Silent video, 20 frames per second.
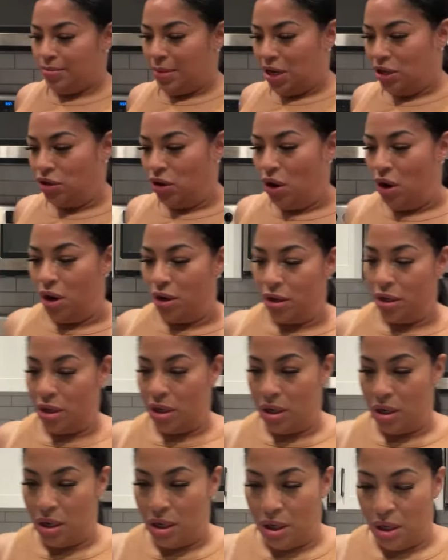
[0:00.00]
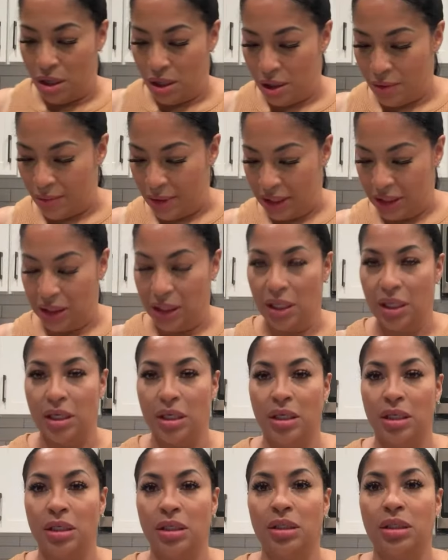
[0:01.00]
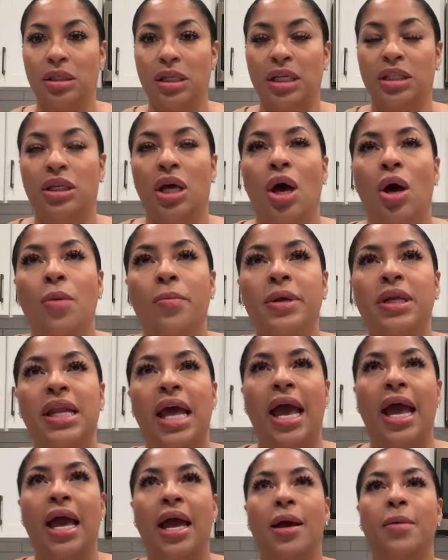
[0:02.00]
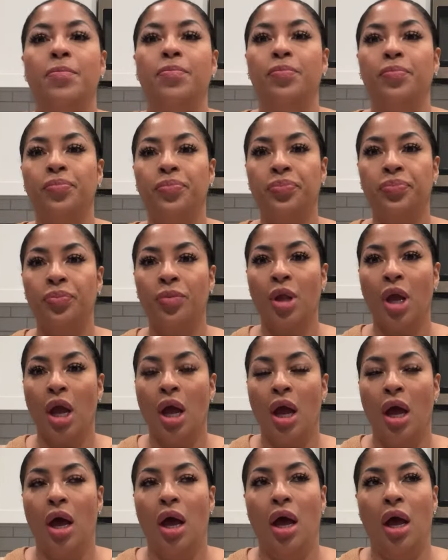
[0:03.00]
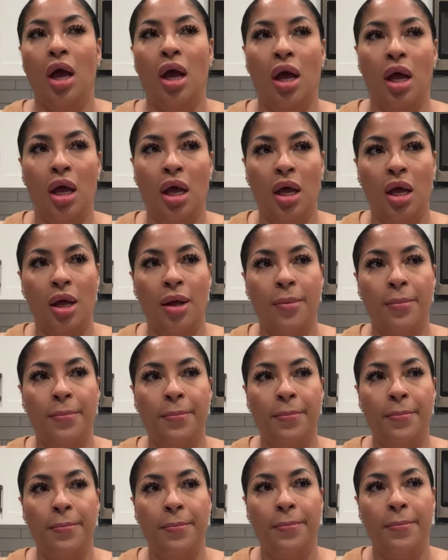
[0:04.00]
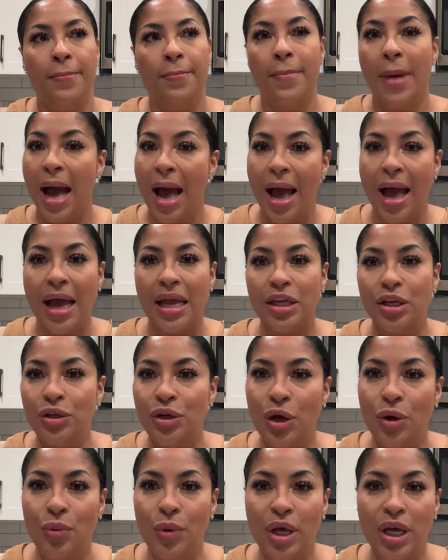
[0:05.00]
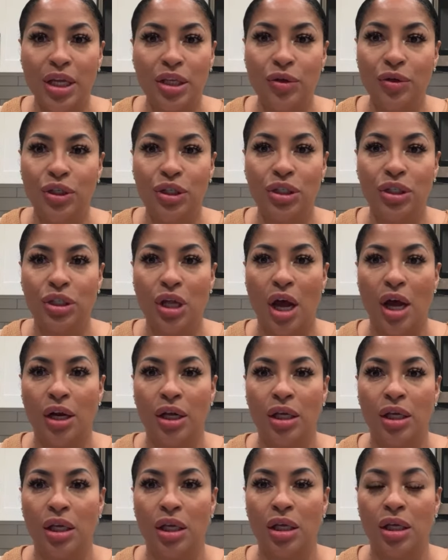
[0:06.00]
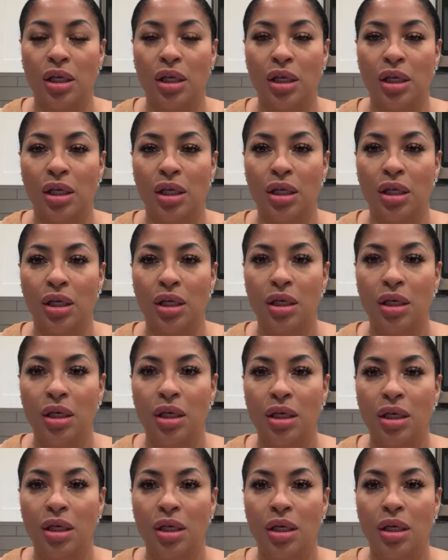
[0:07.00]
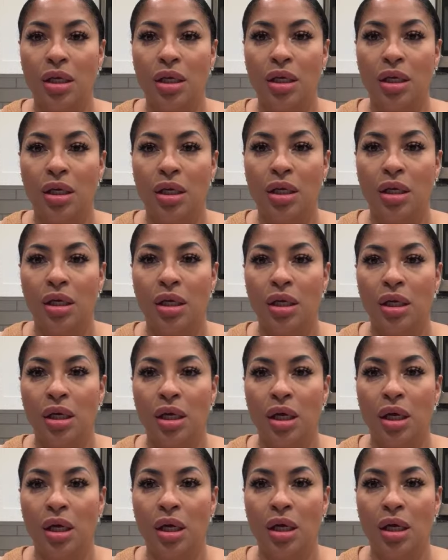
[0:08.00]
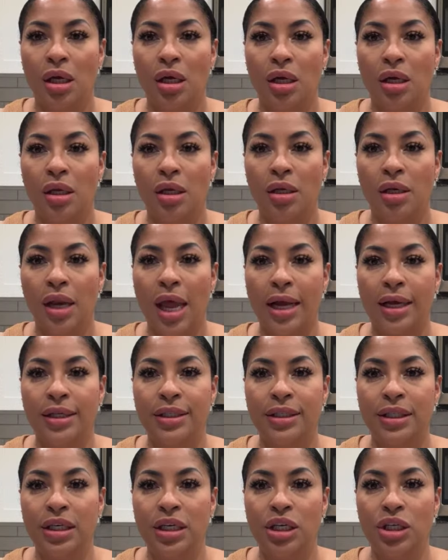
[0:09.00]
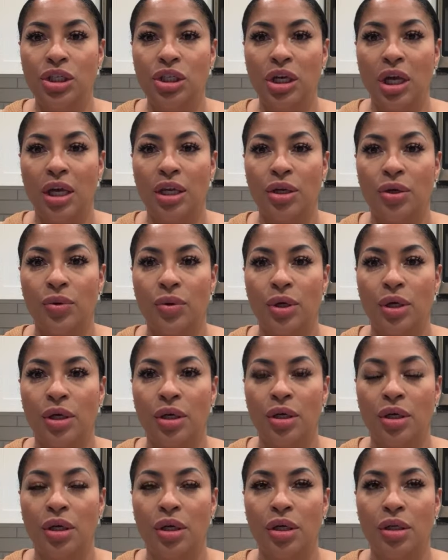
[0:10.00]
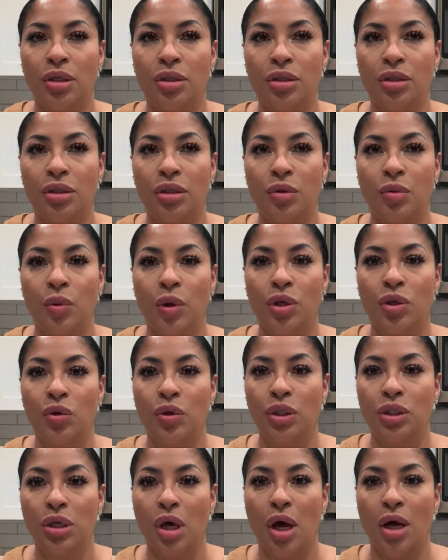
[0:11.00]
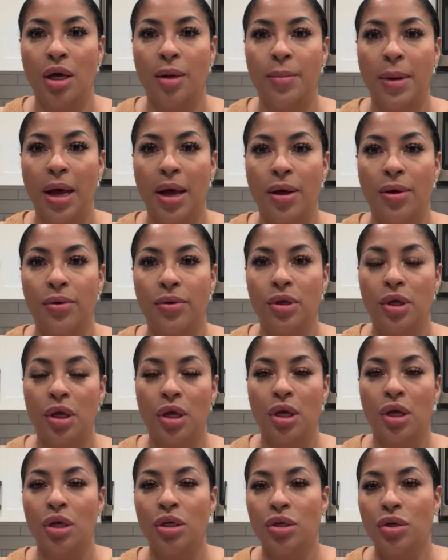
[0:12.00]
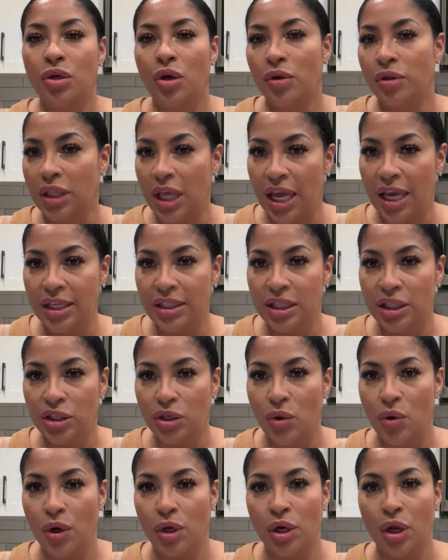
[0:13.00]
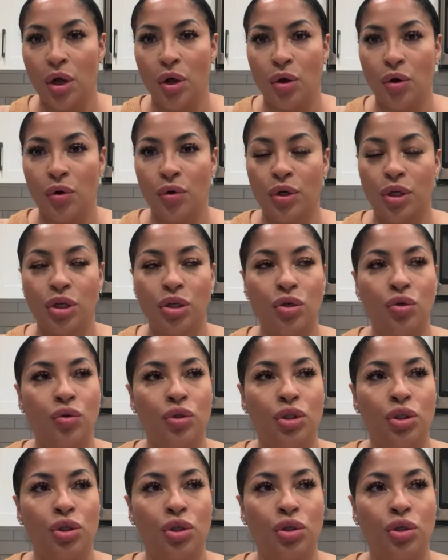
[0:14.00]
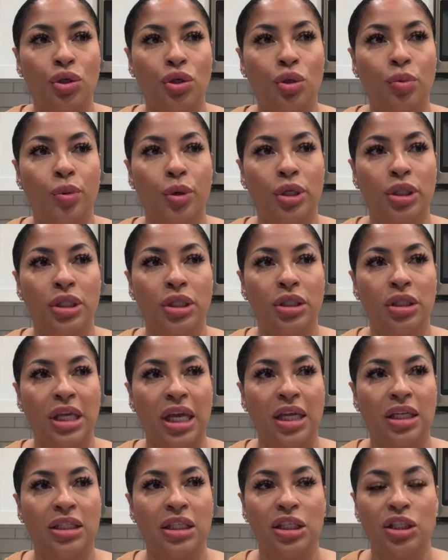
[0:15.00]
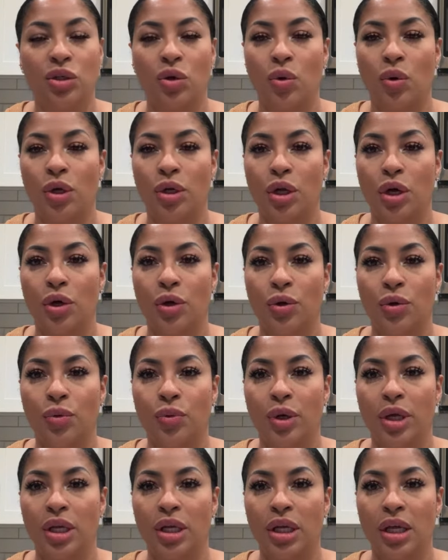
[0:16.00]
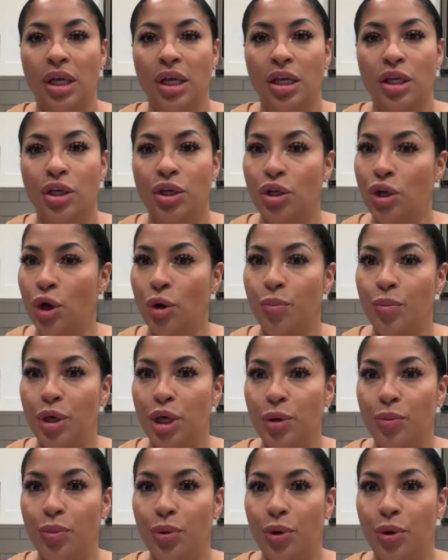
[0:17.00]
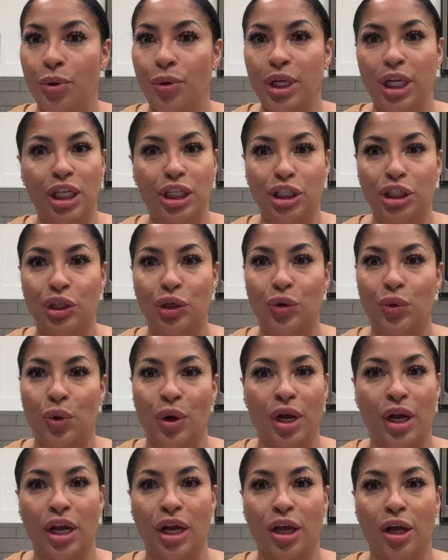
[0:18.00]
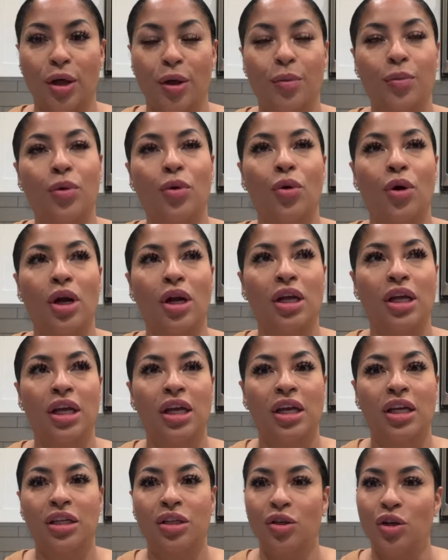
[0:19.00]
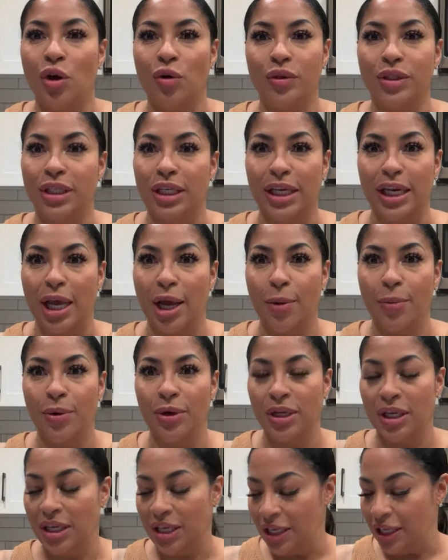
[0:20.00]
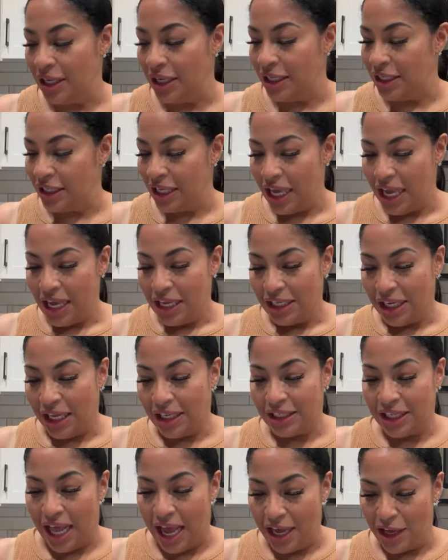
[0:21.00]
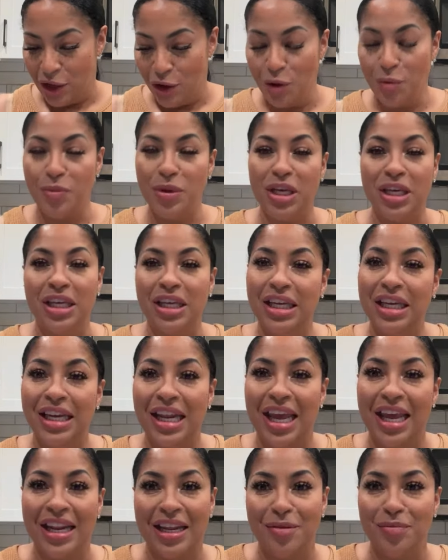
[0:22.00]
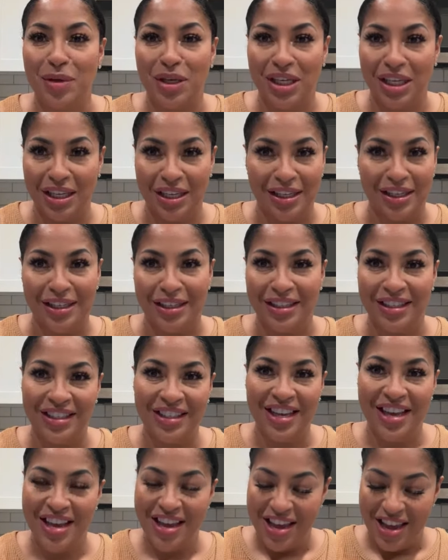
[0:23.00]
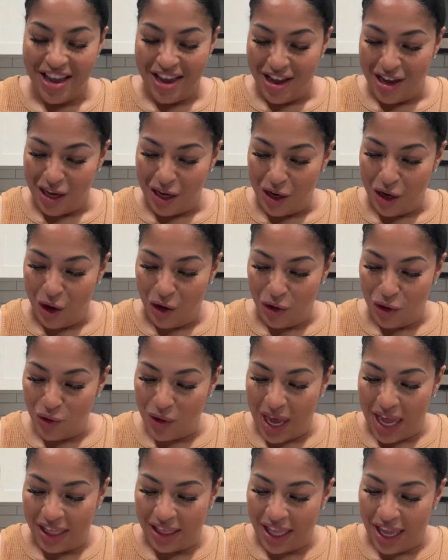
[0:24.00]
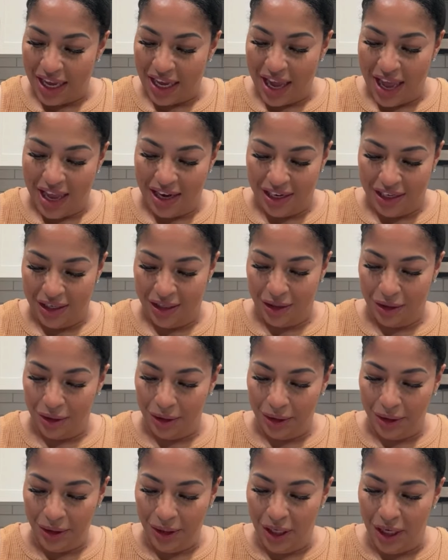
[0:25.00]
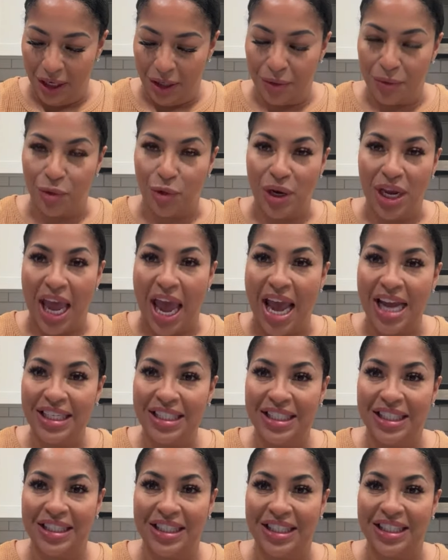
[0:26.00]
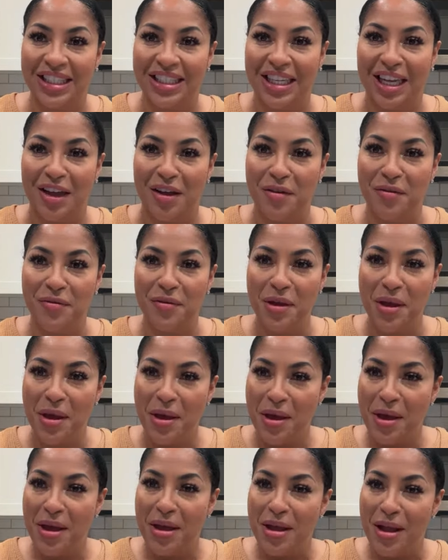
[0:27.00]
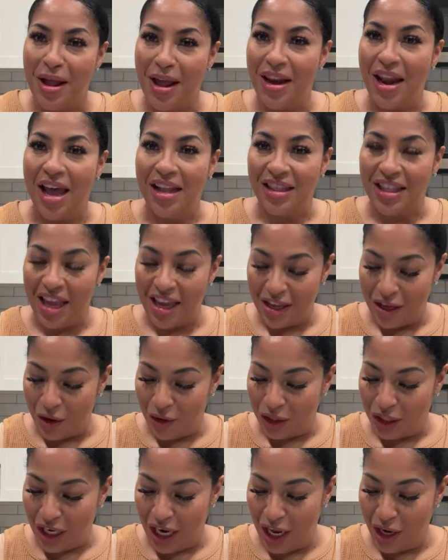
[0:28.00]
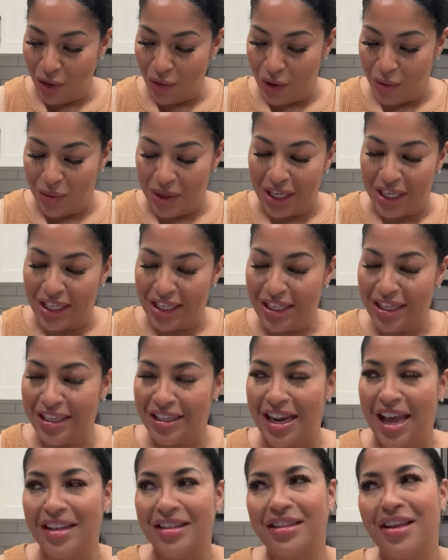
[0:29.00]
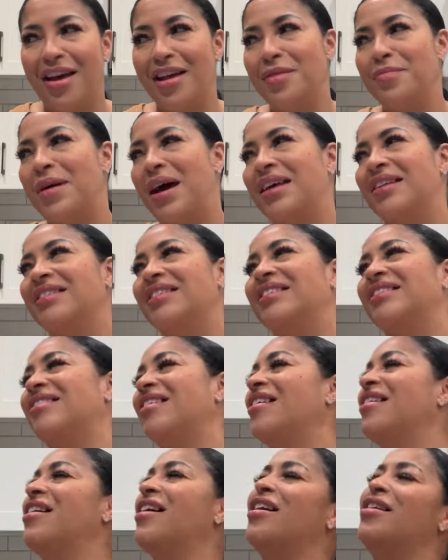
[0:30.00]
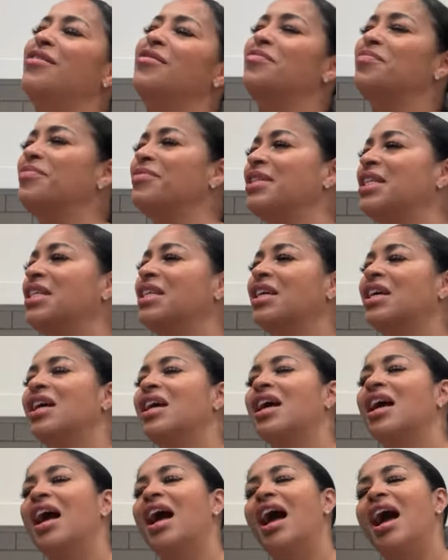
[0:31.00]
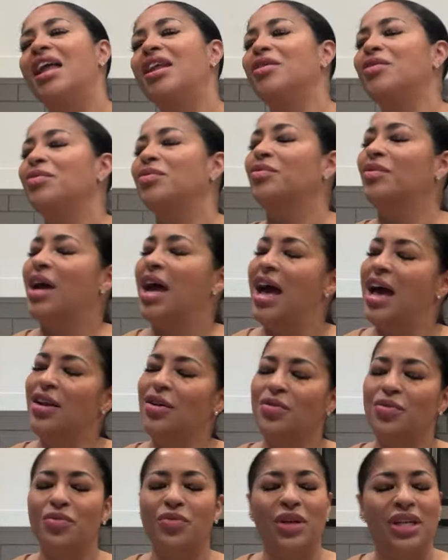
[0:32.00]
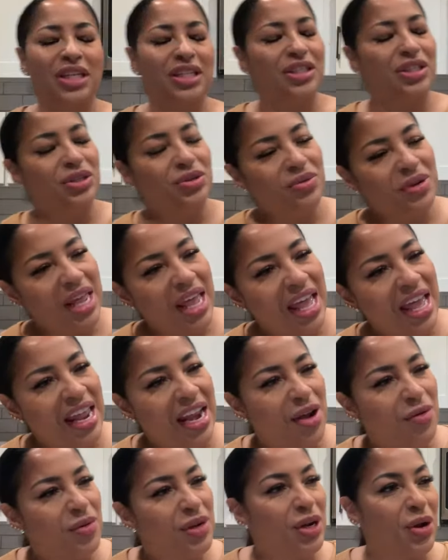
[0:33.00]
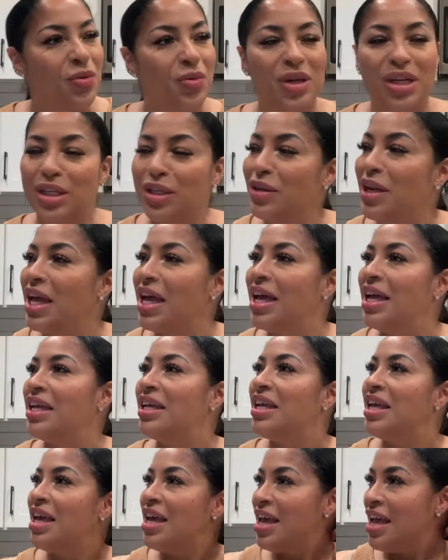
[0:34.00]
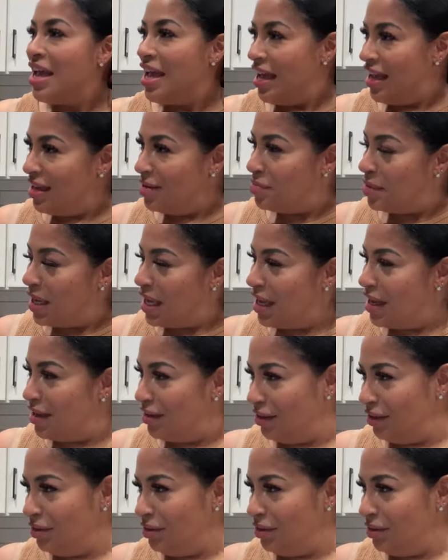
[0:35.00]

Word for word: my daughter, my sons, they told me that, um, Ma, you know what? You should start a, uh, uh, like a T channel, uh, where you could talk about, you know, things that's going on in YouTube or things that's going on with, you know, people on Instagram or, you know, celebrities. Things like you'll be good at it because, you know, you got that kind of reaction to stuff and I think your channel would be good. And I thought about it. I said, no, I don't, I don't want to do that. I really don't want to do that. But